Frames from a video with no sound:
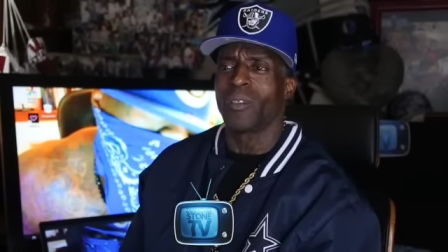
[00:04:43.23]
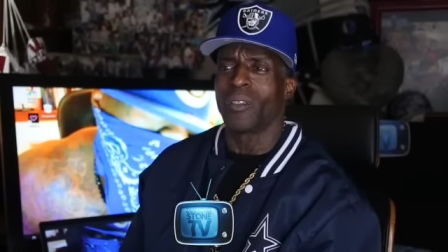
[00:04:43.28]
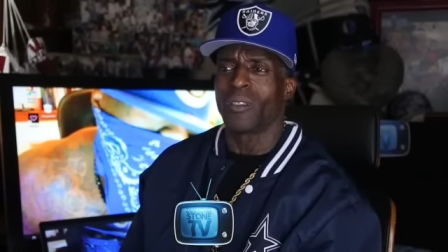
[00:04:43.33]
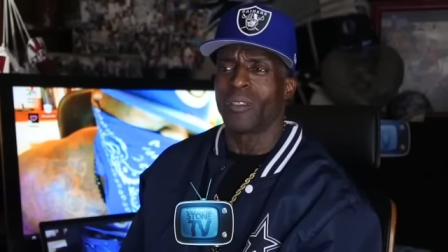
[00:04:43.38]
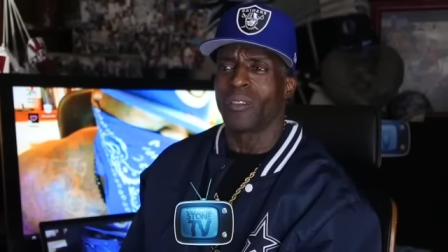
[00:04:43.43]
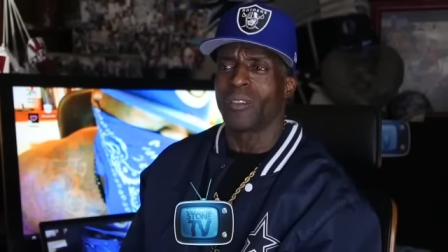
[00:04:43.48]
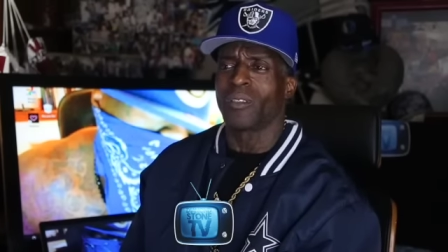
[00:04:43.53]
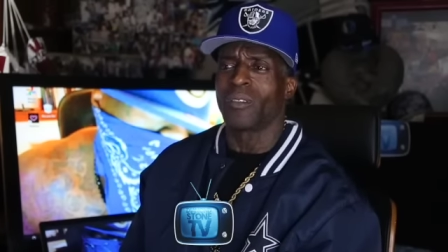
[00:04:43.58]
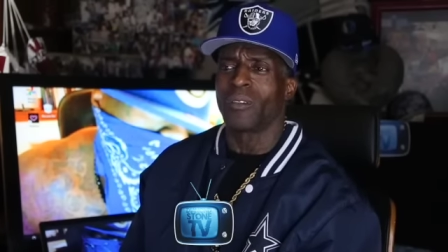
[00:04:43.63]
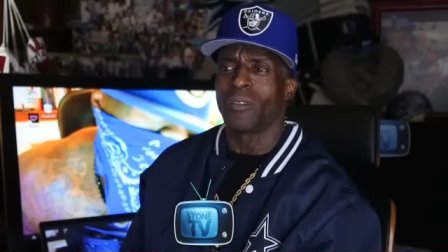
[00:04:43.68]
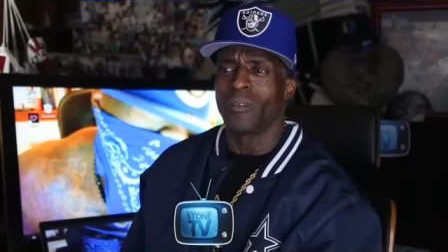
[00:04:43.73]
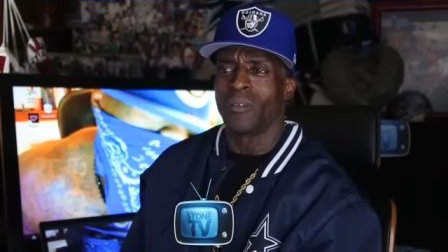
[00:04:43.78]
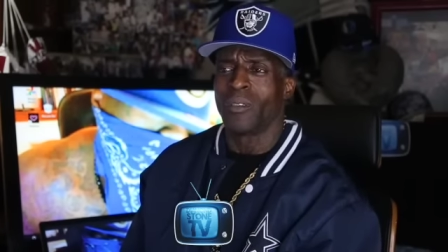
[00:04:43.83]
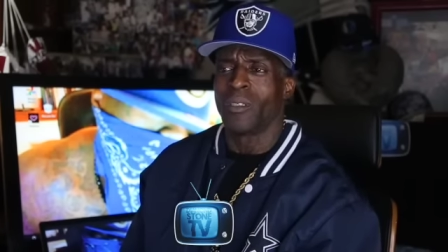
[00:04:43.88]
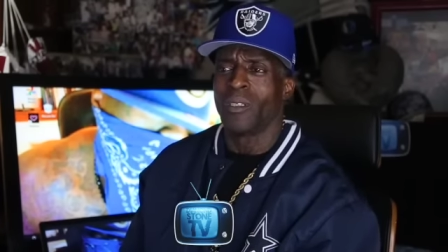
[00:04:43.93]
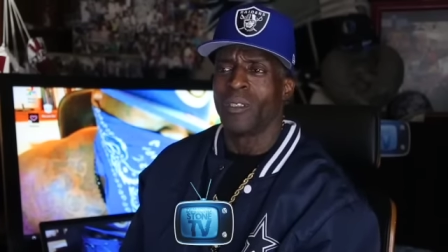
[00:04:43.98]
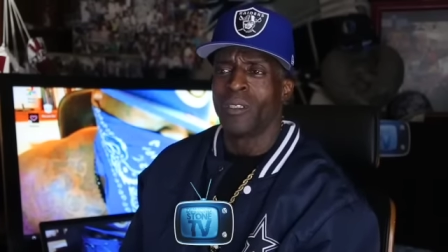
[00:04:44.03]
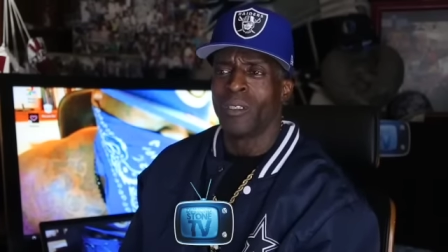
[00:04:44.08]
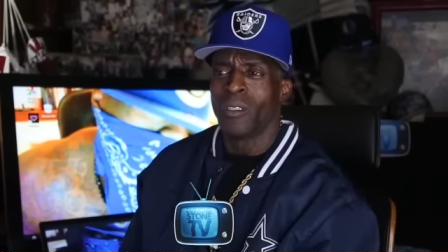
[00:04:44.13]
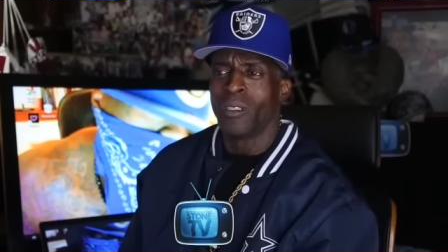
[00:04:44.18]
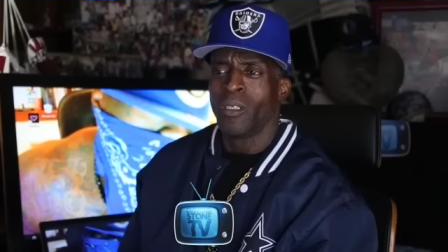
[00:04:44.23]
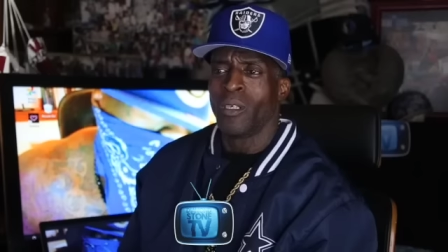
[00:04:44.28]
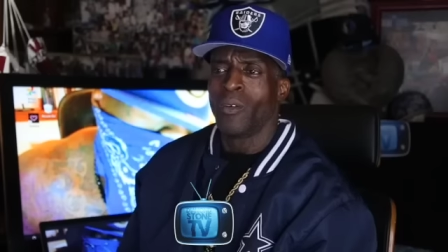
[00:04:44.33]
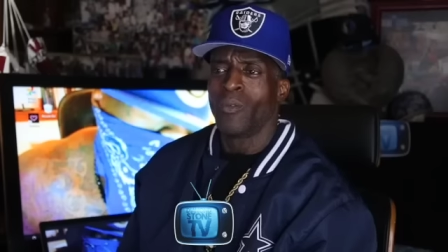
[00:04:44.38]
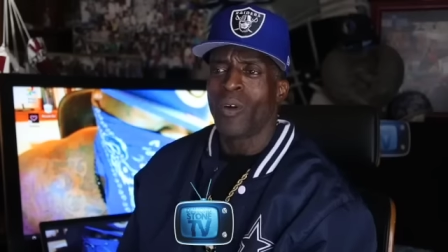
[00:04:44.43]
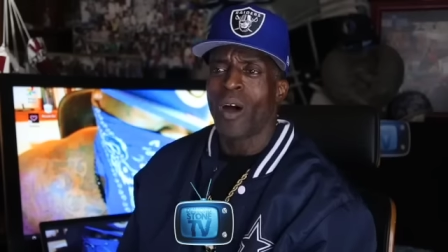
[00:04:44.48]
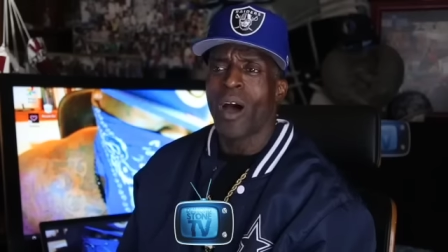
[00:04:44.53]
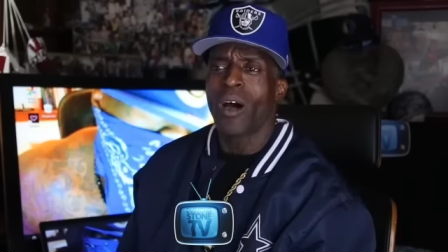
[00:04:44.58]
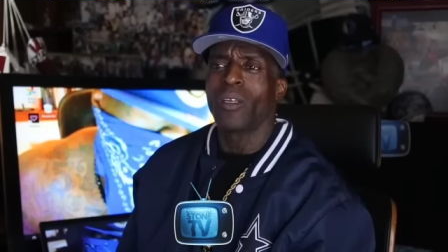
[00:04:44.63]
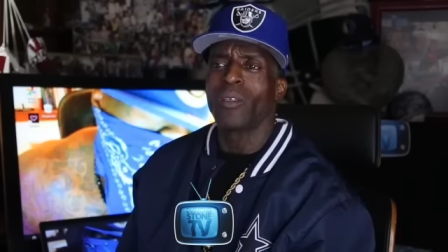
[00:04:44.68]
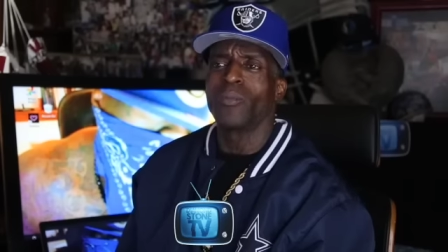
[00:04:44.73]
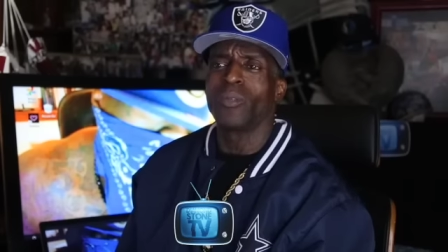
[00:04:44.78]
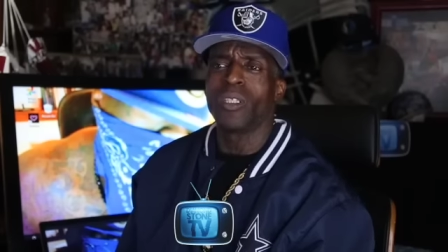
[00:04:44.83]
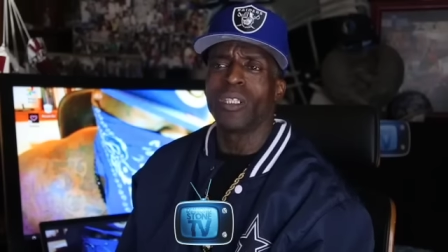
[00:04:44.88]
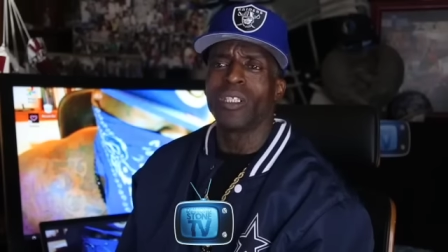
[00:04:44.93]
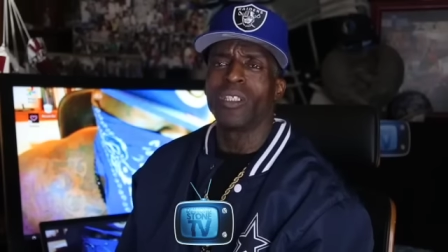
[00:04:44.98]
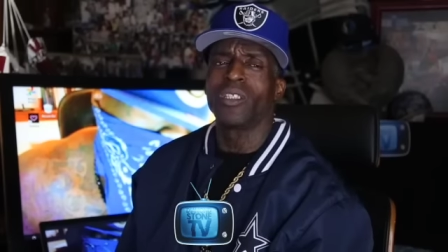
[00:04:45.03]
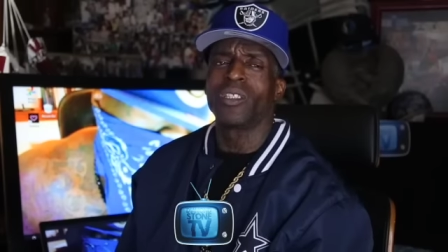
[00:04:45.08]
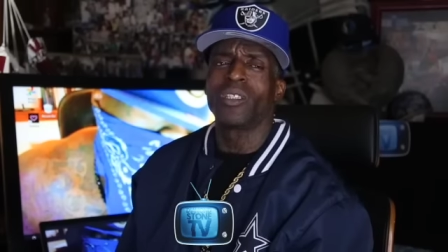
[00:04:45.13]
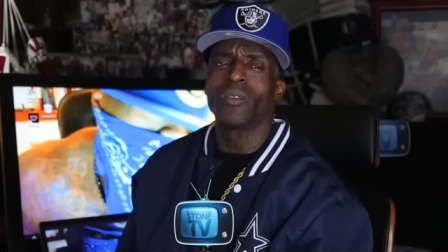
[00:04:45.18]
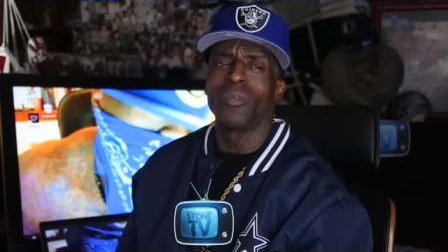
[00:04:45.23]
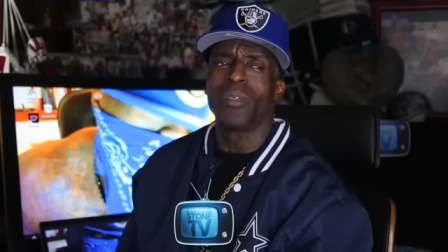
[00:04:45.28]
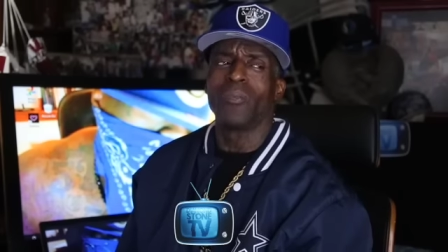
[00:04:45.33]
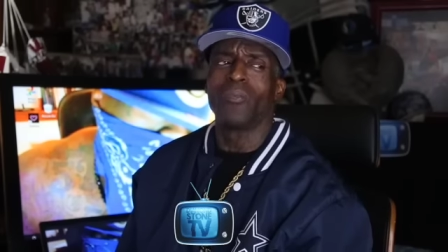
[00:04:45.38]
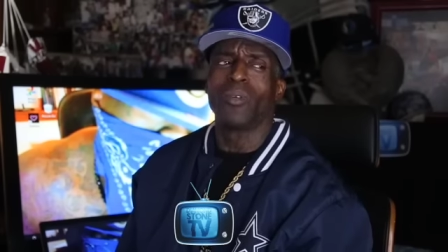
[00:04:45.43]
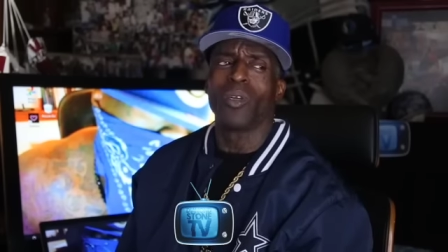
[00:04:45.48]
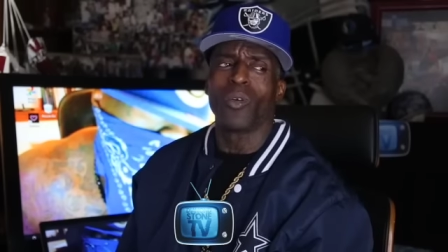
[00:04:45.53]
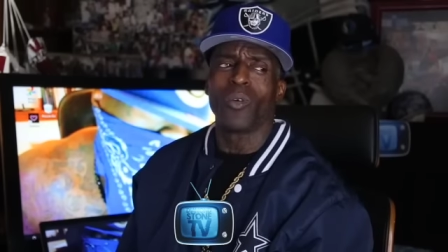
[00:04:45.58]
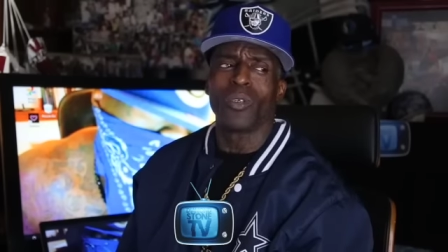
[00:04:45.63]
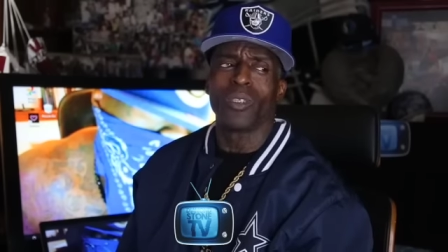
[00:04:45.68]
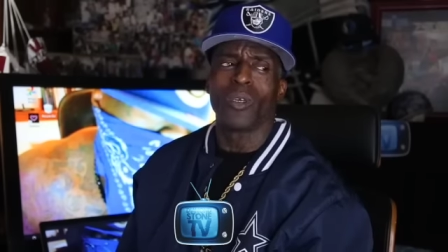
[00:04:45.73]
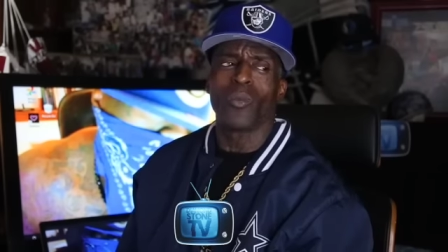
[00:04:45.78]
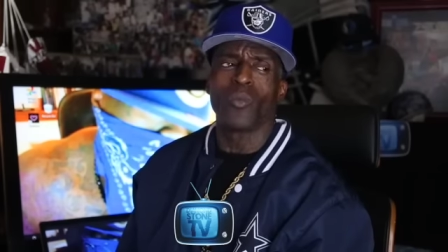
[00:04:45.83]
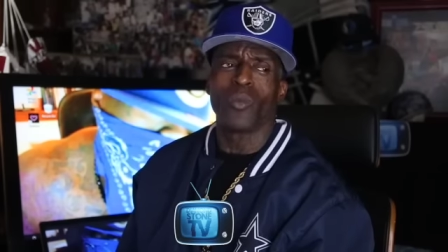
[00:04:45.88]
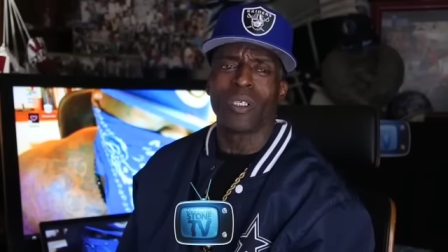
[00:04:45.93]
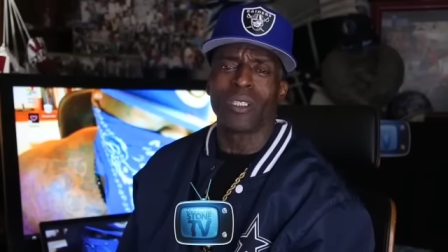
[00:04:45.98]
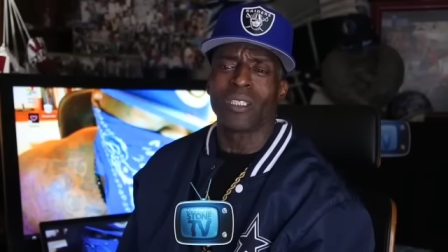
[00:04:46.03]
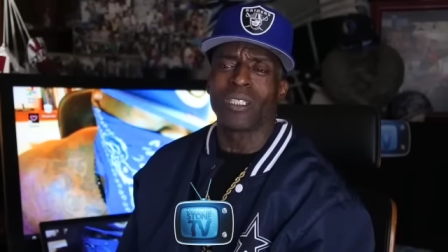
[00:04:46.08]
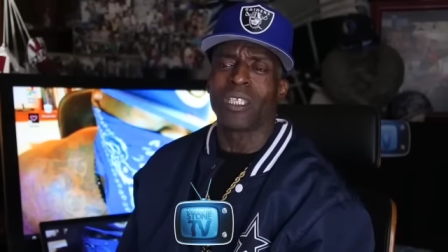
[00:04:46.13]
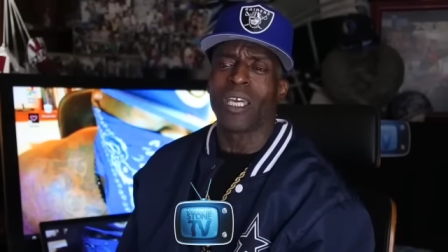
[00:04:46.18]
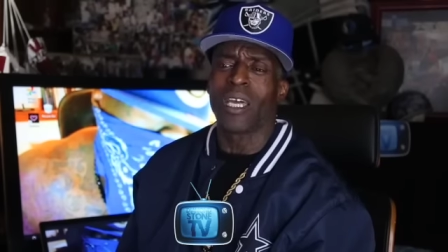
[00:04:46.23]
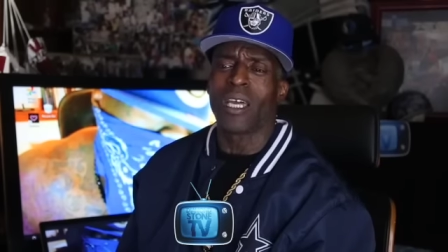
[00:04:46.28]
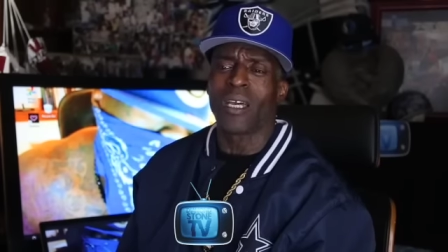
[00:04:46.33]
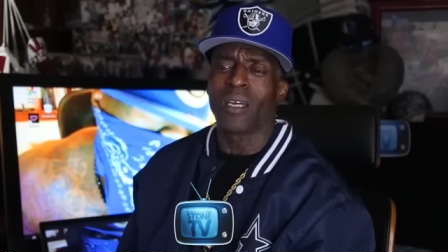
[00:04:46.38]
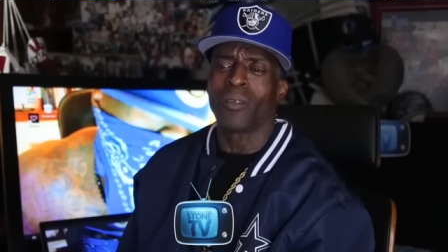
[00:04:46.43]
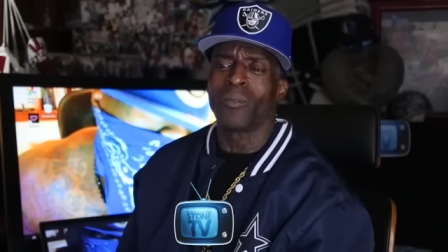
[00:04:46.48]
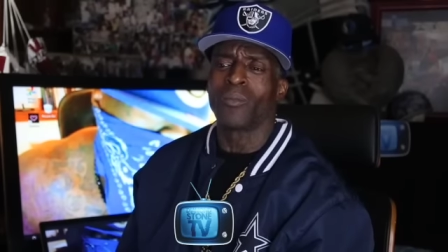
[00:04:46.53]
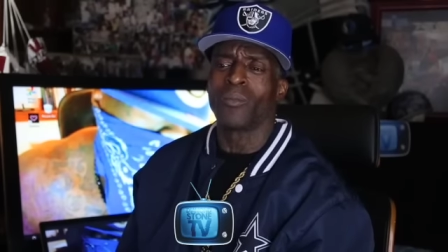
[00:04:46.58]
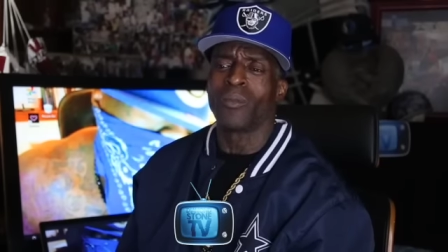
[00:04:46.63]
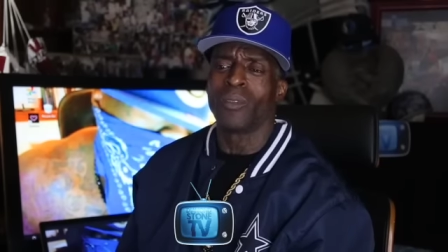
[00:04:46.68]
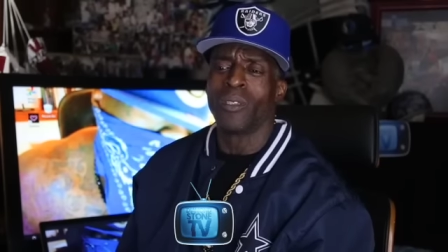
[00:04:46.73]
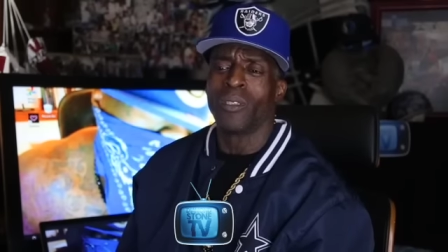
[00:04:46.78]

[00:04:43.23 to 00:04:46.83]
And for all them guns to be blowing at one time,